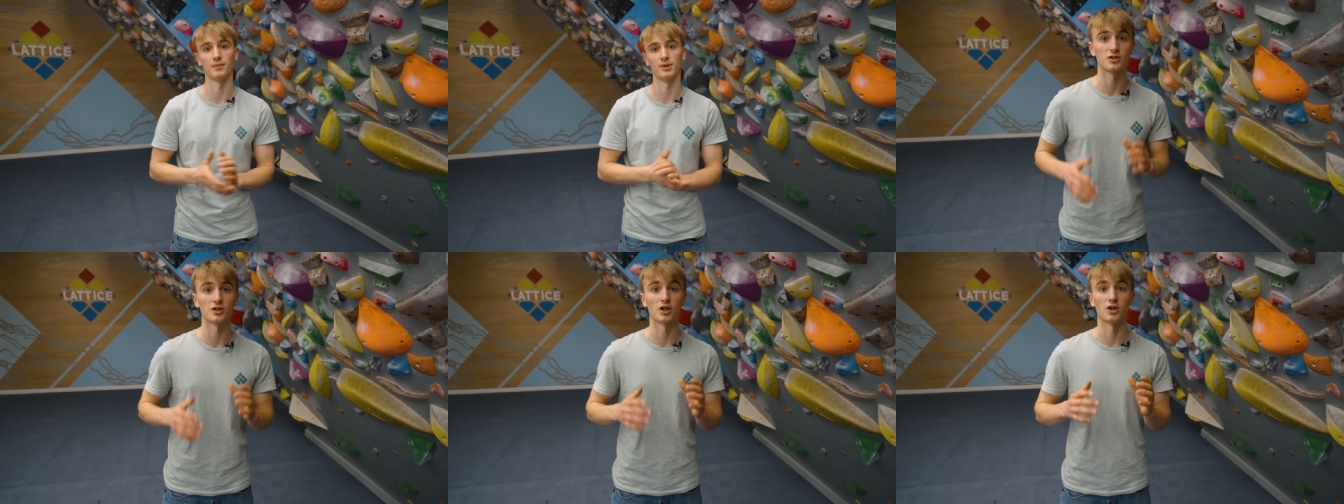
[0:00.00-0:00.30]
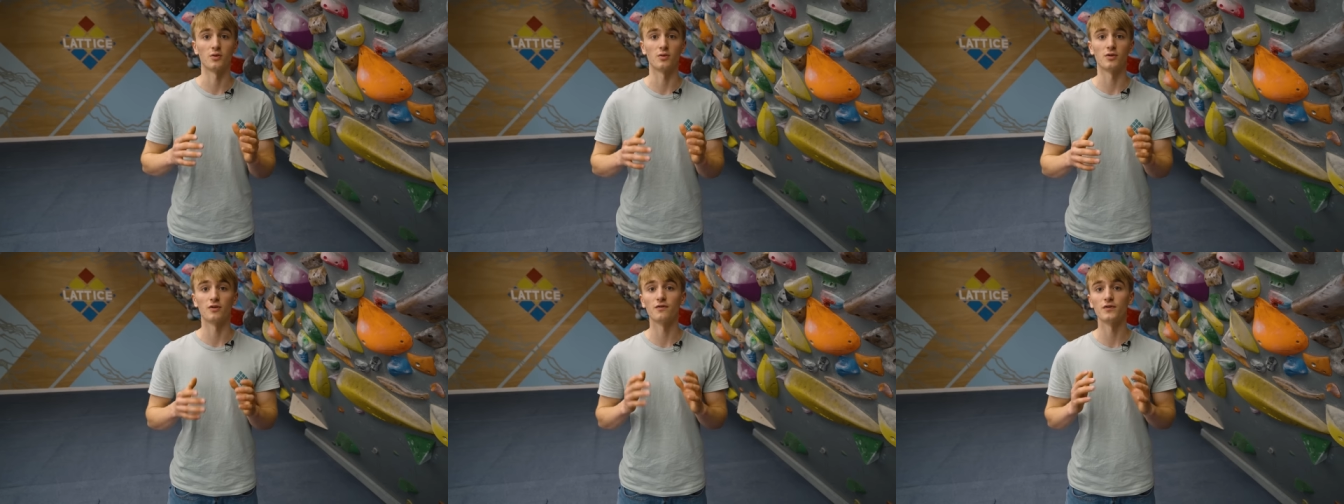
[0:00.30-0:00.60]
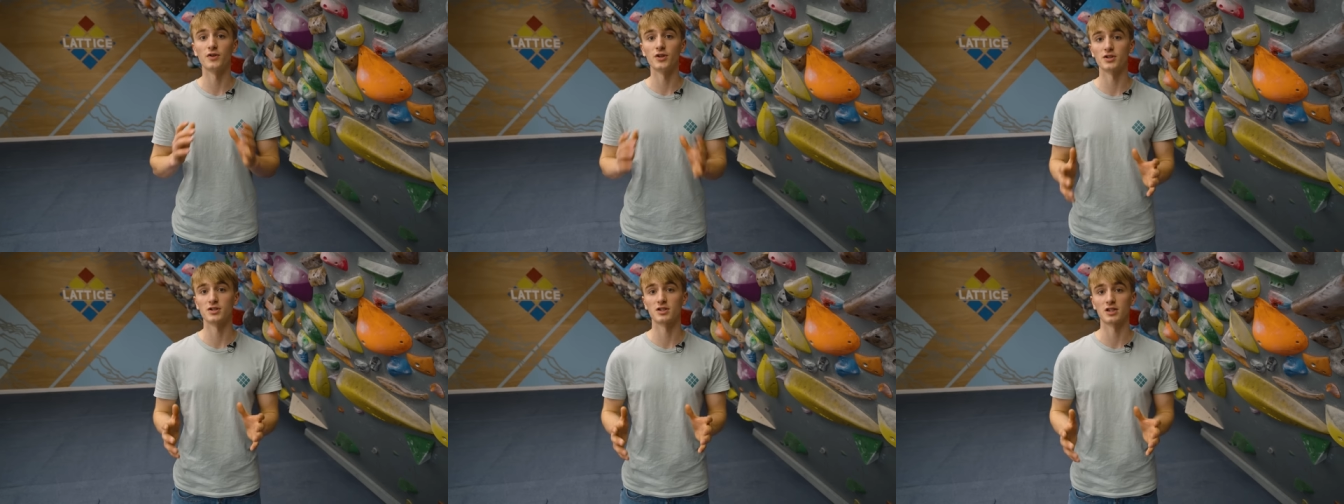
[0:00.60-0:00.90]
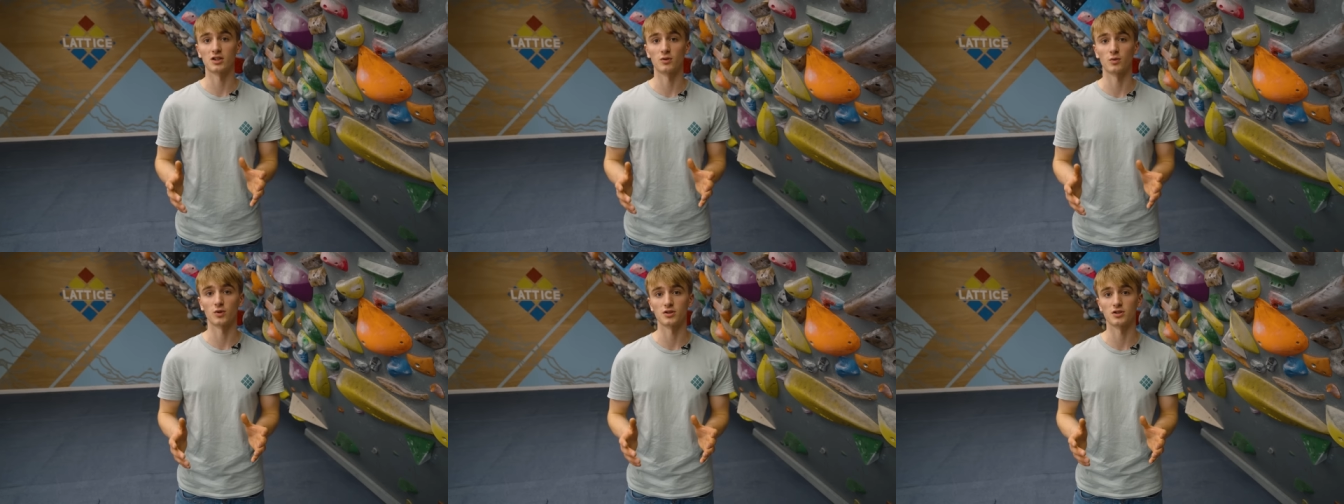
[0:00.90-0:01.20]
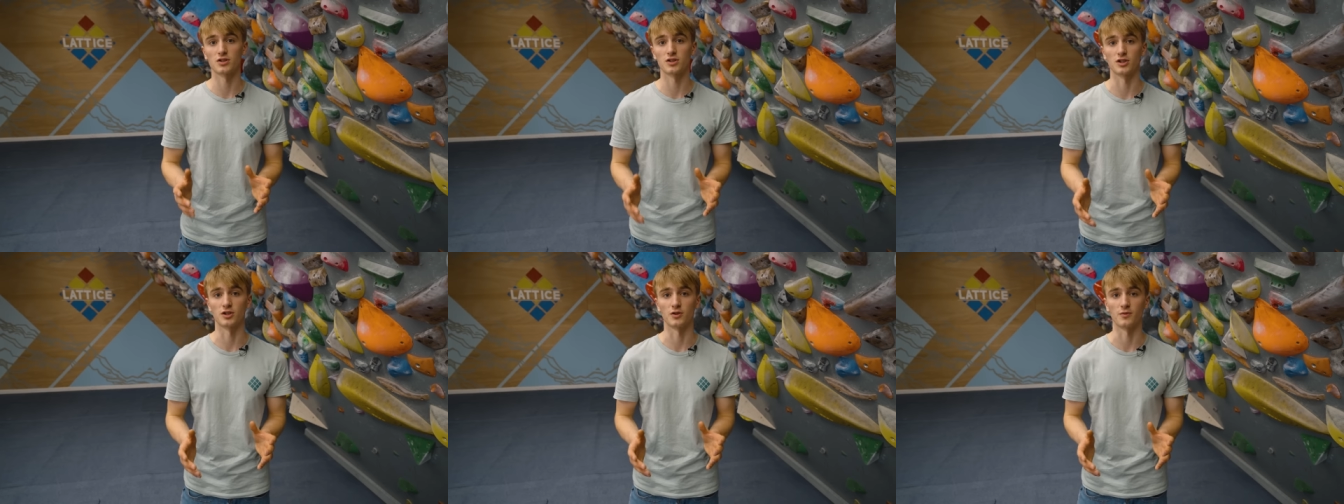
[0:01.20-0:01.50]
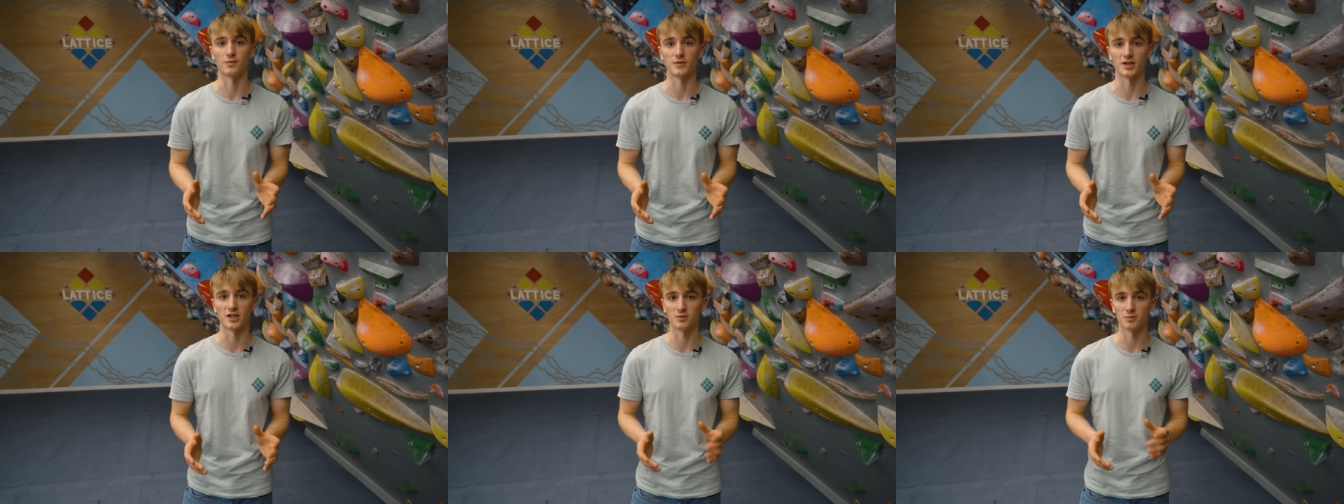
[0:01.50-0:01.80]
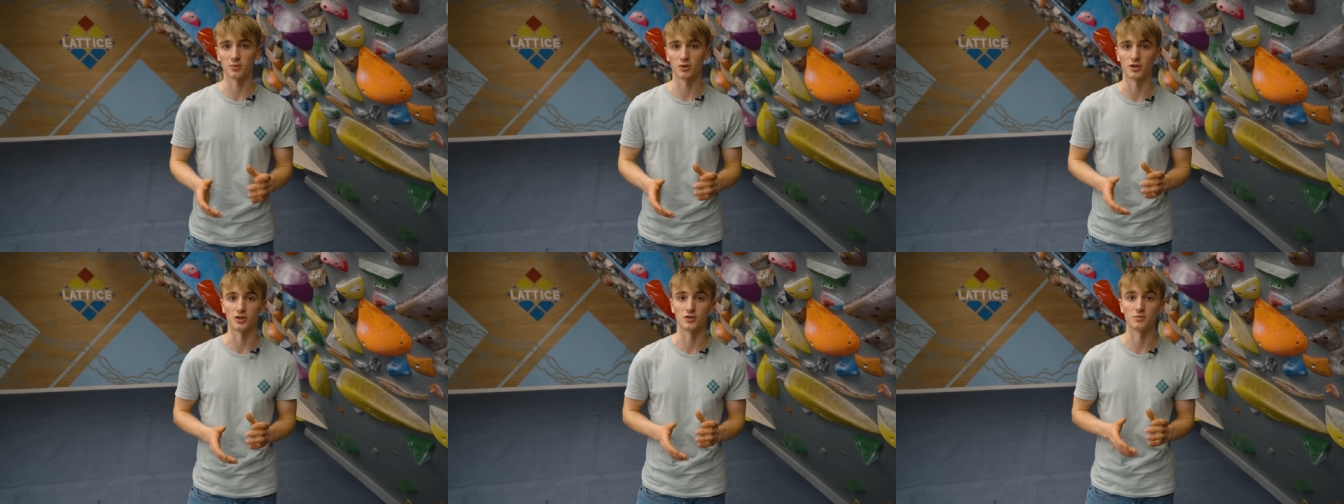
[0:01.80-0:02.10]
So the first thing you want to do is
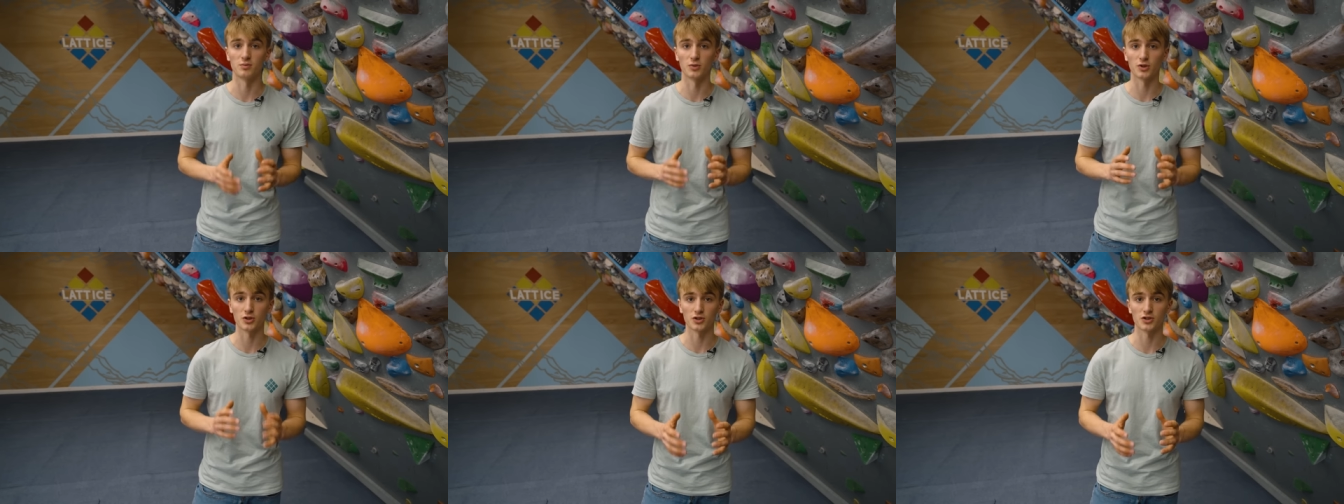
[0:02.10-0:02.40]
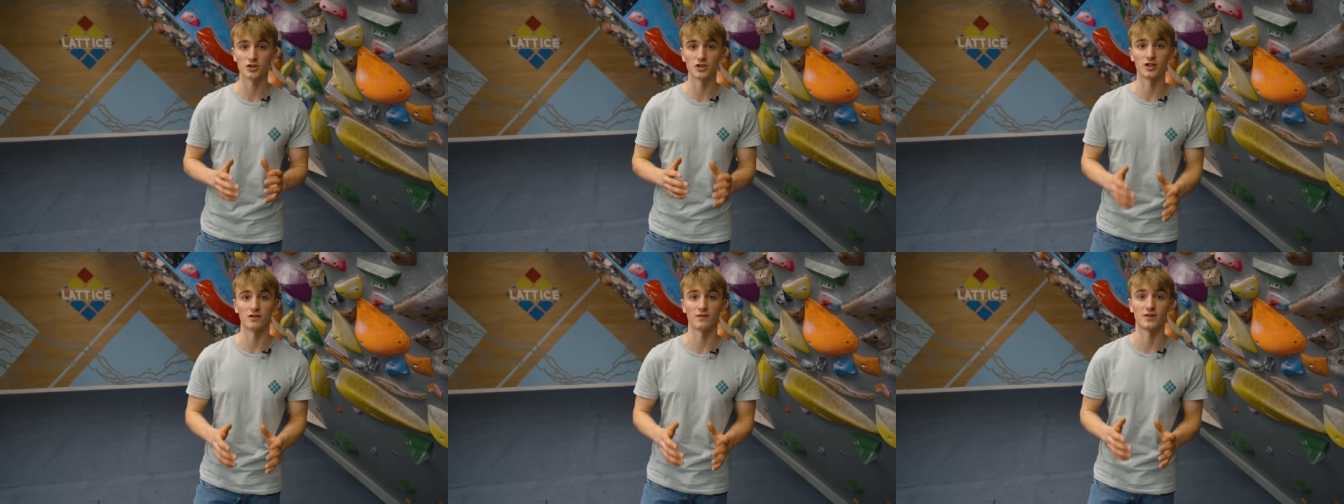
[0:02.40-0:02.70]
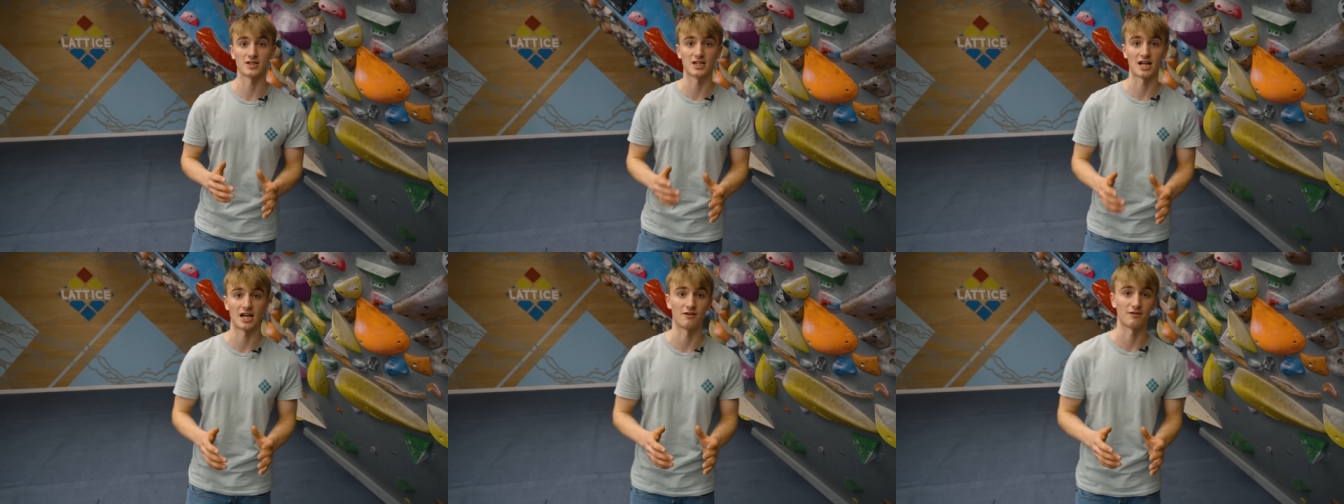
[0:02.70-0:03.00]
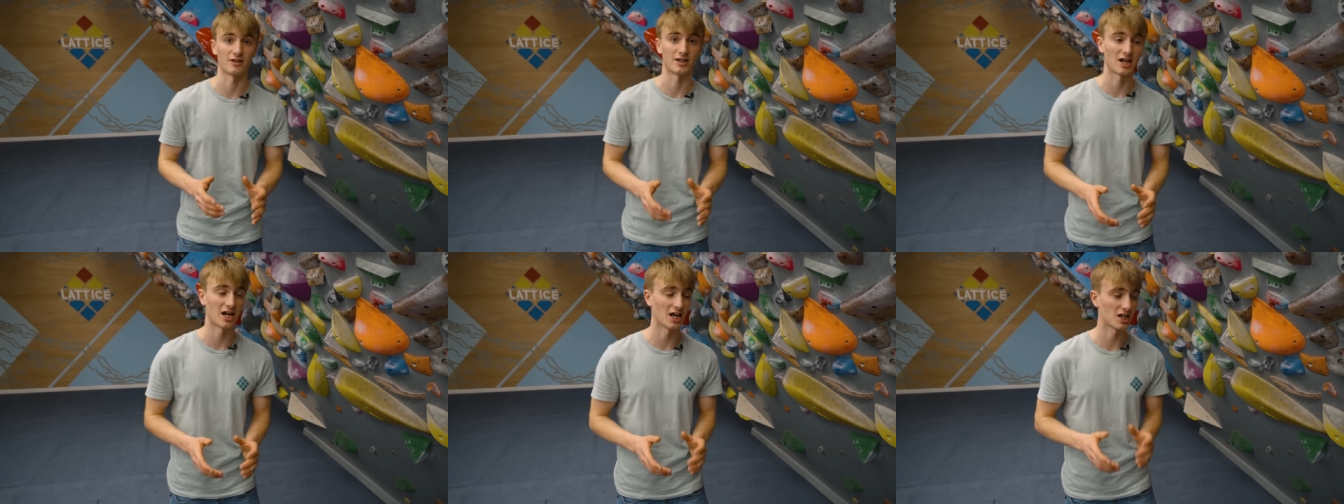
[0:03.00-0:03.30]
put as much surface area